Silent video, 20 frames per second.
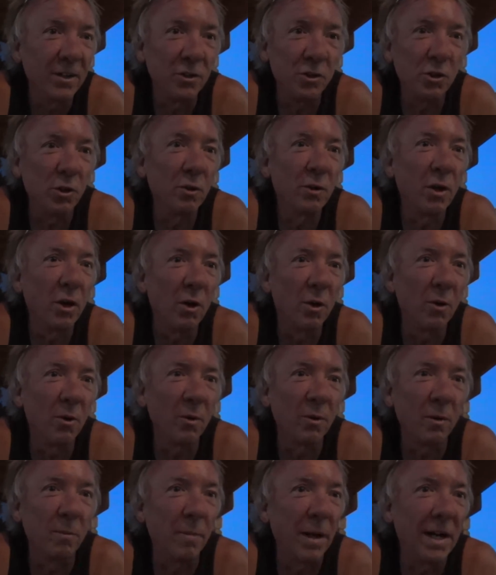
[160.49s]
Yugo
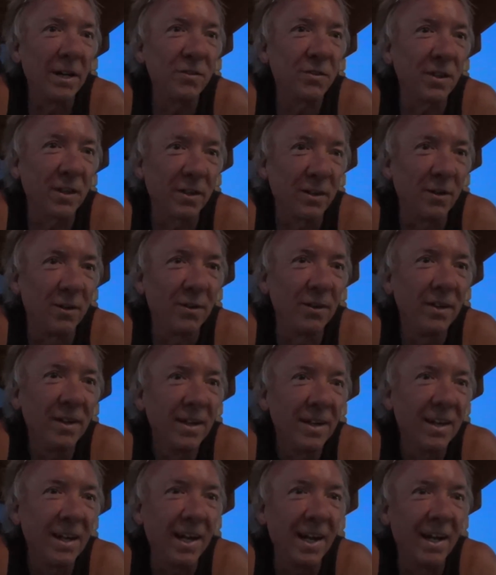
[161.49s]
or bicycle,
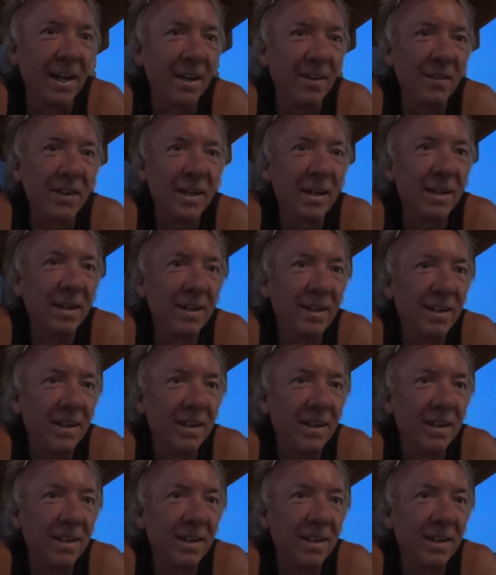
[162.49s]
and they